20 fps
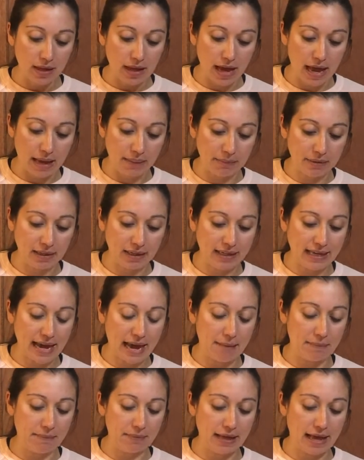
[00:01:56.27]
I'm going to
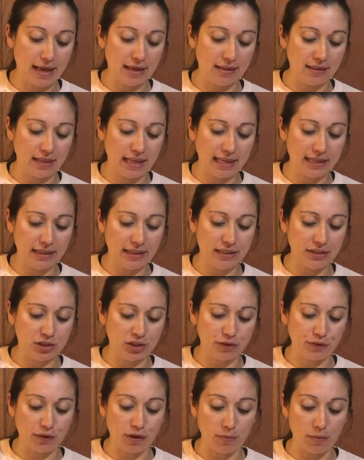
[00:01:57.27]
cap that lightly
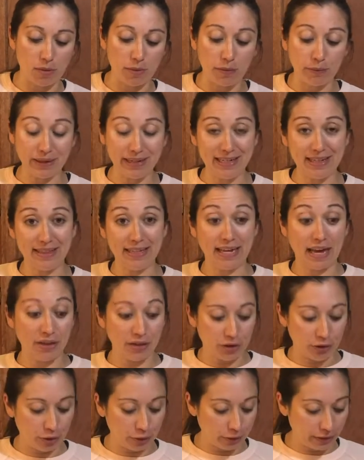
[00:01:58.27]
just for a moment. We need the
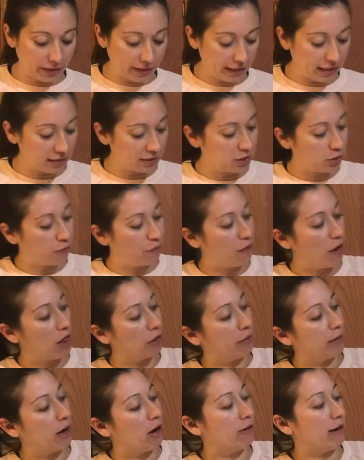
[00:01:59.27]
other ingredient. So
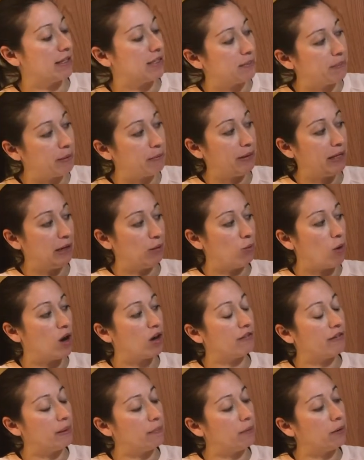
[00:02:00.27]
following our recipe, we need
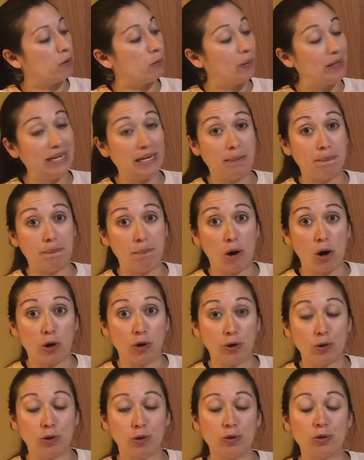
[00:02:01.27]
water vapor and we need
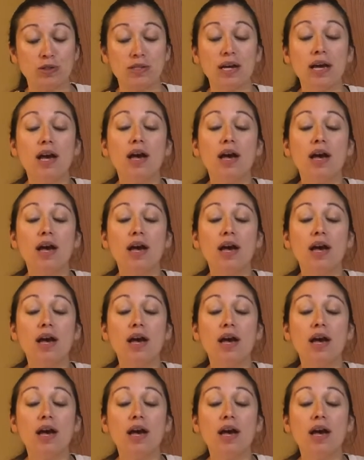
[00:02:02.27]
particles.